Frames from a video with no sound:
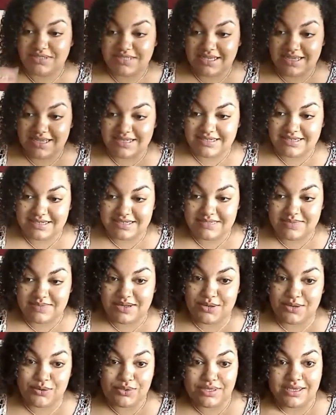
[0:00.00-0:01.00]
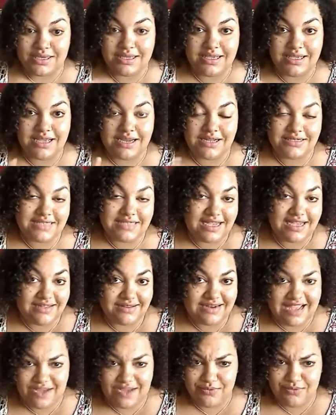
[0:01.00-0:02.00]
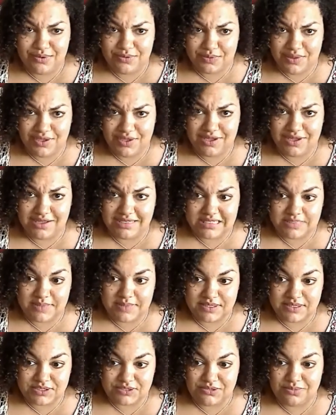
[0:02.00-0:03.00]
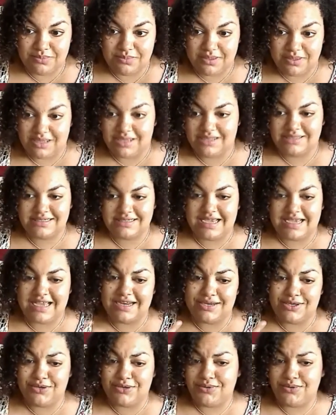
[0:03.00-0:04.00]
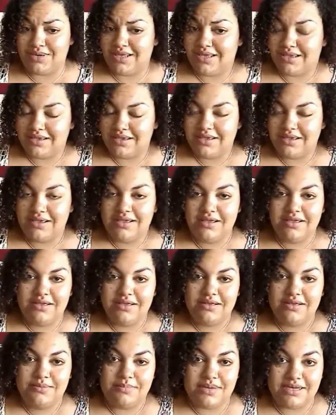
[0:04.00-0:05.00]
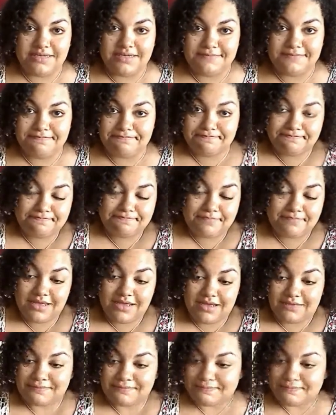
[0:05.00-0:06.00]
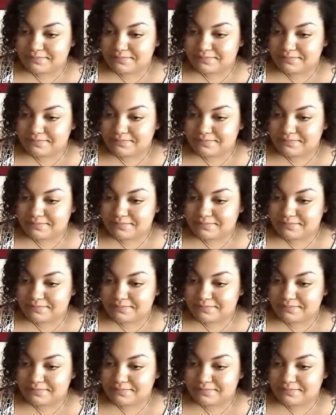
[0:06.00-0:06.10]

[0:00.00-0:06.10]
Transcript: I guess that's my only kind of talent. I wouldn't really call it special, but it's kind of unique. But yeah.